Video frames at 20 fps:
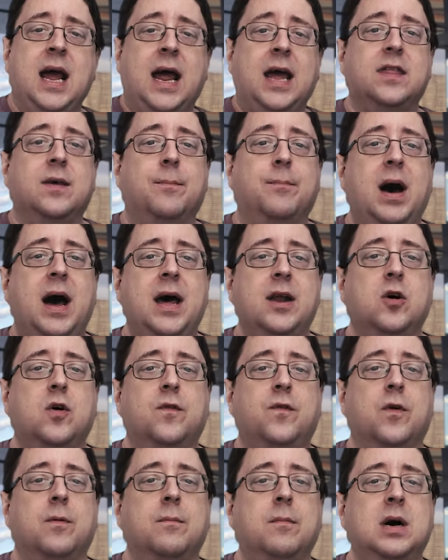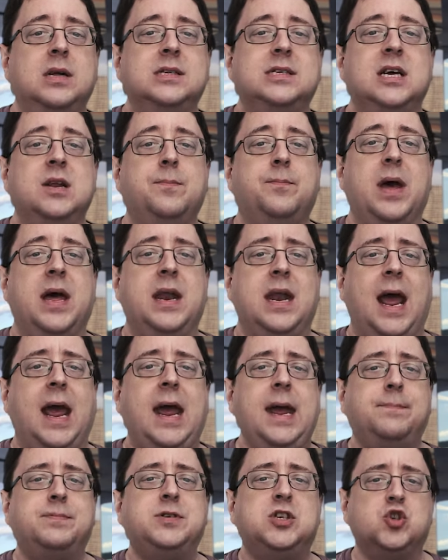and the motto for months had been
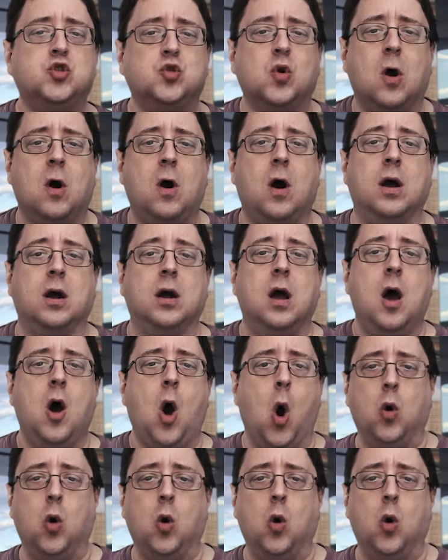Ape Strong,